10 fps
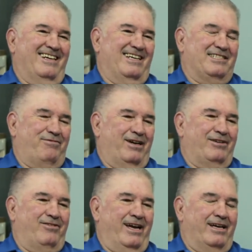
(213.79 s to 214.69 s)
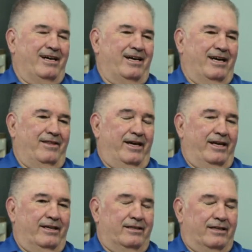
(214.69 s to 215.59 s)
as a front ranker. And
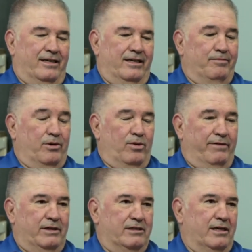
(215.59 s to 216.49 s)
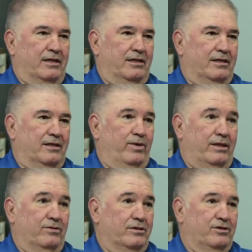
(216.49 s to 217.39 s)
then my wife decided that the
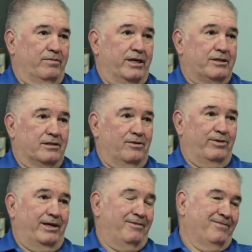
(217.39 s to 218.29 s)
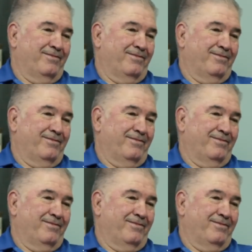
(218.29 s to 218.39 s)
weather was too much, so we